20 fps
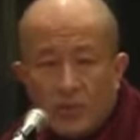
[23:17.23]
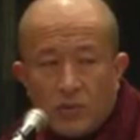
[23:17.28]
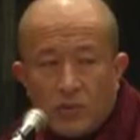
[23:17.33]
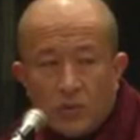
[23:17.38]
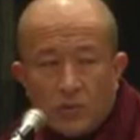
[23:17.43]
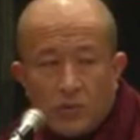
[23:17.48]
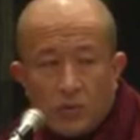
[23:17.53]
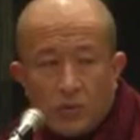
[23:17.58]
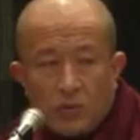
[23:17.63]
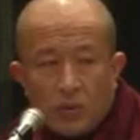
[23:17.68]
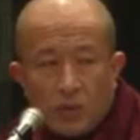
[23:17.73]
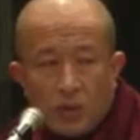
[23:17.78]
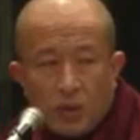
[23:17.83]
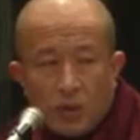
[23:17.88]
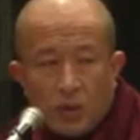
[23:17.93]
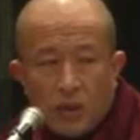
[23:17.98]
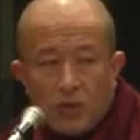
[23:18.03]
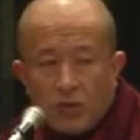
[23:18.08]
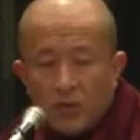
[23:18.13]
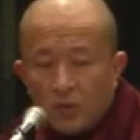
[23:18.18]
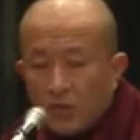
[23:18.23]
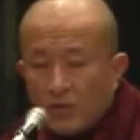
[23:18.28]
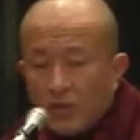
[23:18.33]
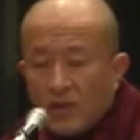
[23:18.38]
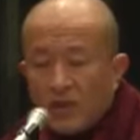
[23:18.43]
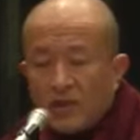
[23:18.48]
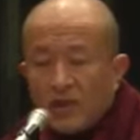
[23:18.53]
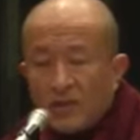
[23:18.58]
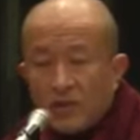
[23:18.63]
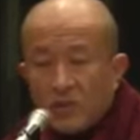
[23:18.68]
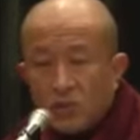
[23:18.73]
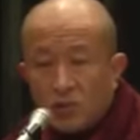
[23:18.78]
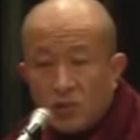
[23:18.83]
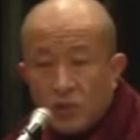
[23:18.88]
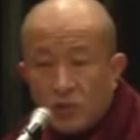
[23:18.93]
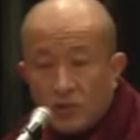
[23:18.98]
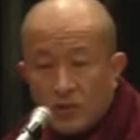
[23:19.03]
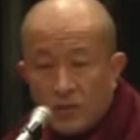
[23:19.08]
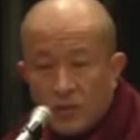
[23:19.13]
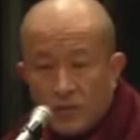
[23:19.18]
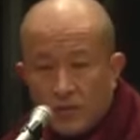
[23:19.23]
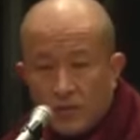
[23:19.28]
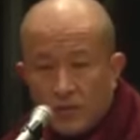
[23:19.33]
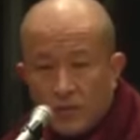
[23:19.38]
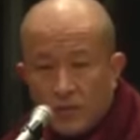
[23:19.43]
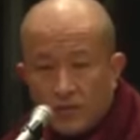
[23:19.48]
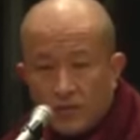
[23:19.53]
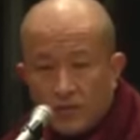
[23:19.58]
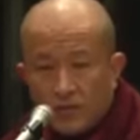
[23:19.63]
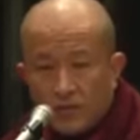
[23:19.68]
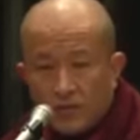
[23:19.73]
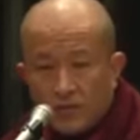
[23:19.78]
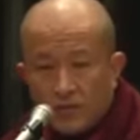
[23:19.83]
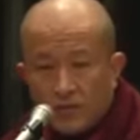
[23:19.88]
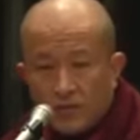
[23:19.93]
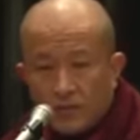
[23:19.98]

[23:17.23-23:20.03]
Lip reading: I want to practice Dzogpa Chenpo.